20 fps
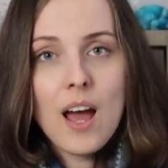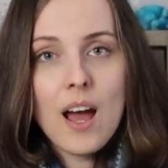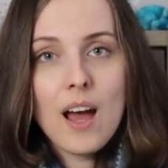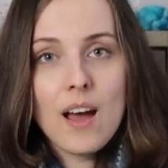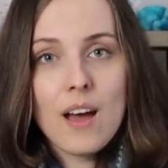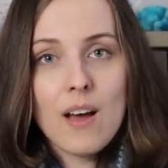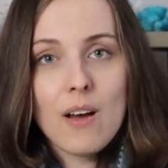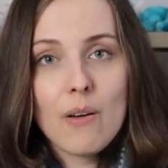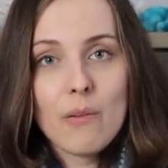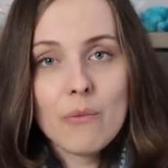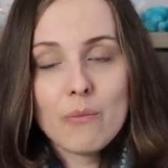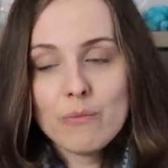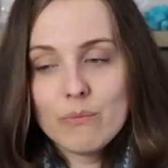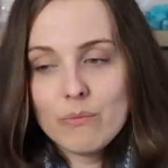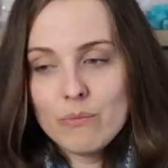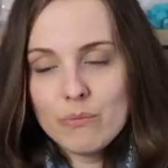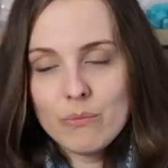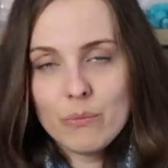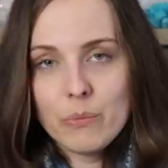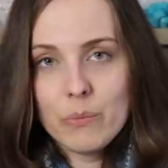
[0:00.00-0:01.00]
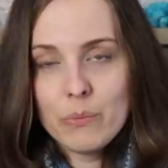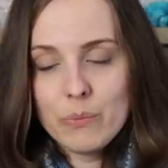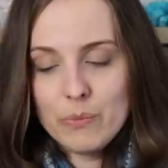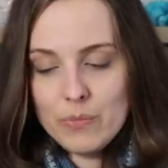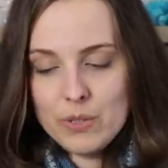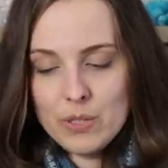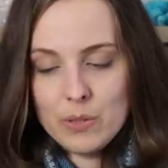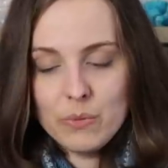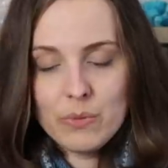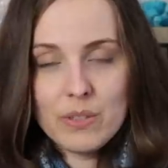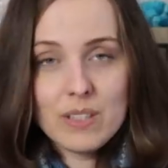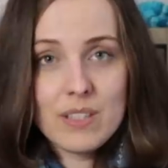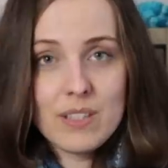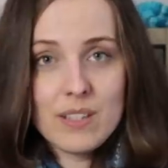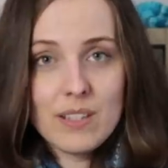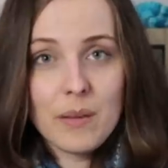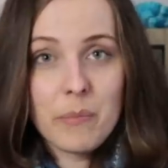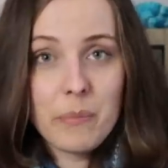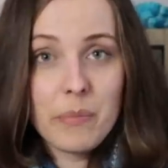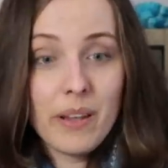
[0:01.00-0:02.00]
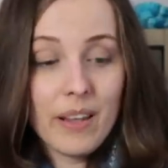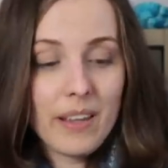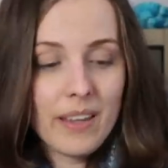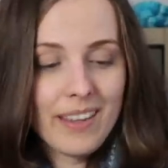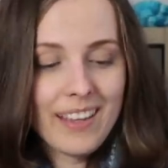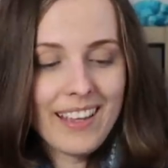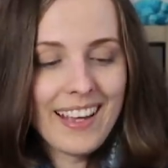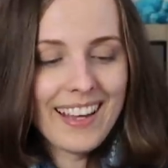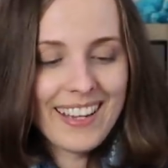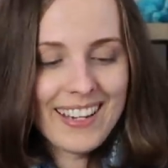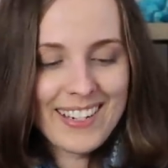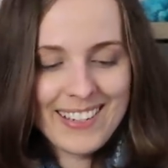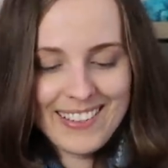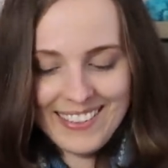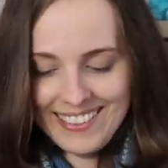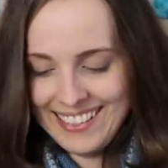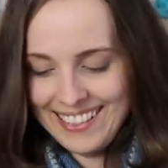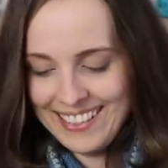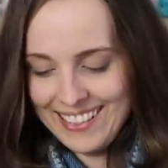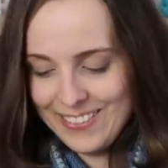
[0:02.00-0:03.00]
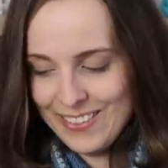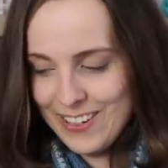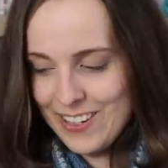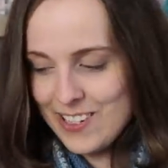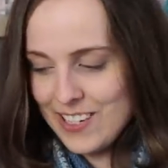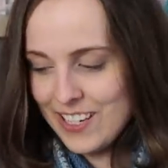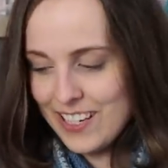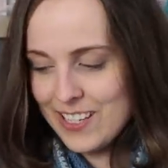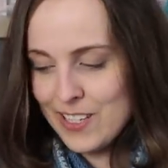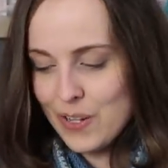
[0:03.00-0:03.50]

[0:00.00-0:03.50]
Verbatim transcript: Um, so this is I'm playing actually and watching.